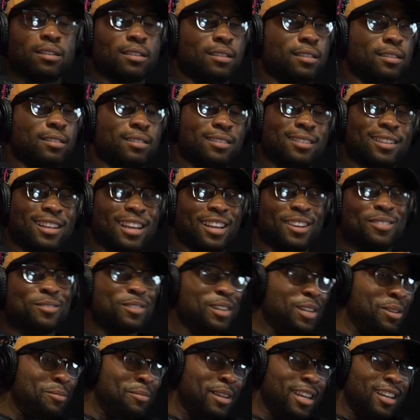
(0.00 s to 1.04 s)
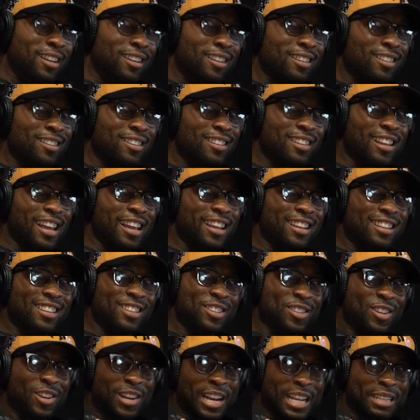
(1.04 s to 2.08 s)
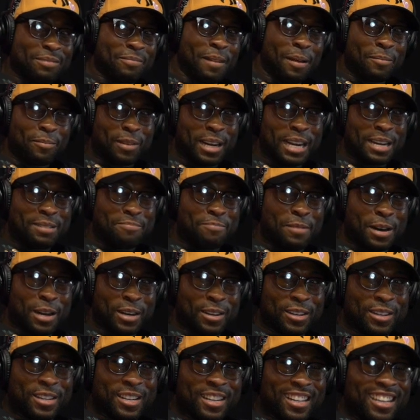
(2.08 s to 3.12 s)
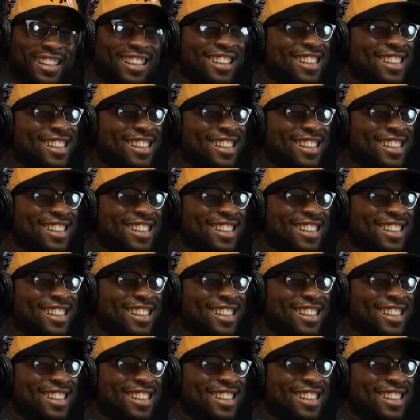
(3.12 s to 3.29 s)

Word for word: Uh, like, what do you mean? Like, you know that's my bread and butter. Yeah, yeah.